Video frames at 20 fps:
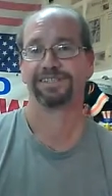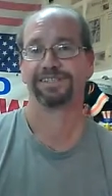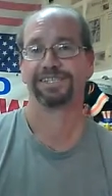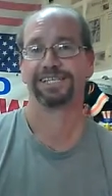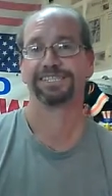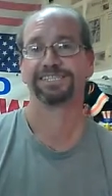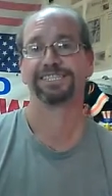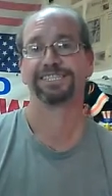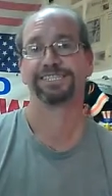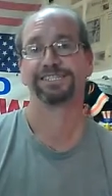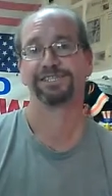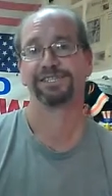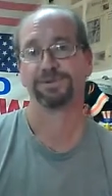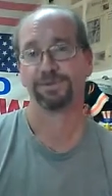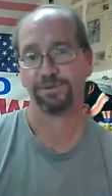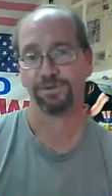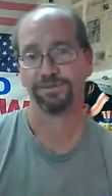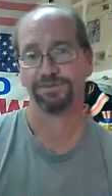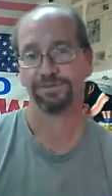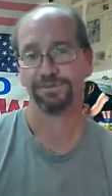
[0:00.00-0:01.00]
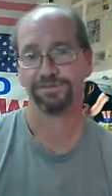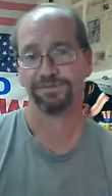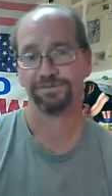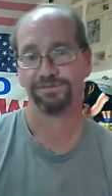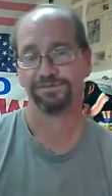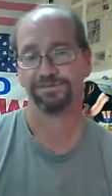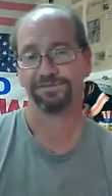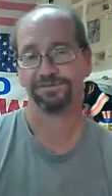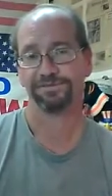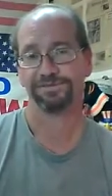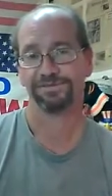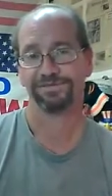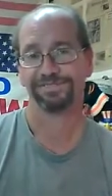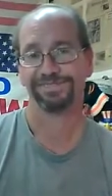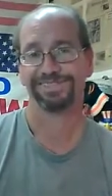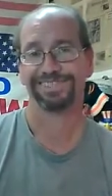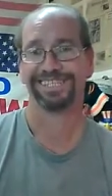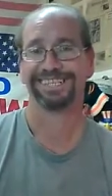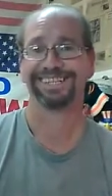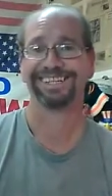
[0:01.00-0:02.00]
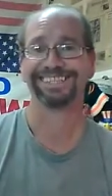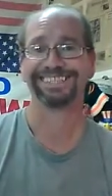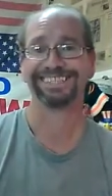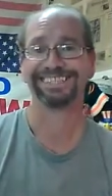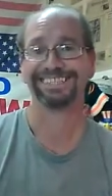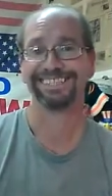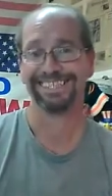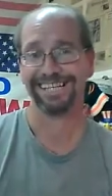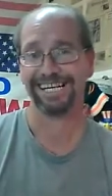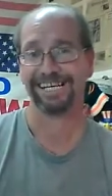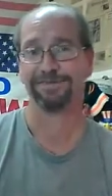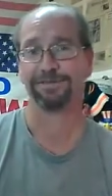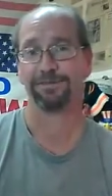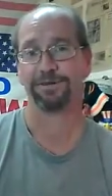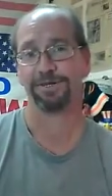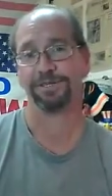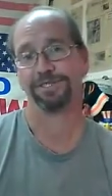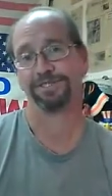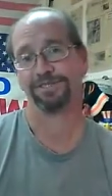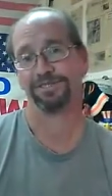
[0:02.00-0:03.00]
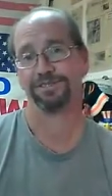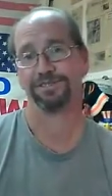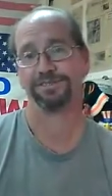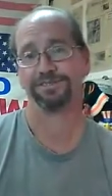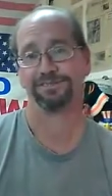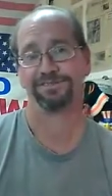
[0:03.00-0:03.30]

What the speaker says: That's extortion. It's kind of like slavery too.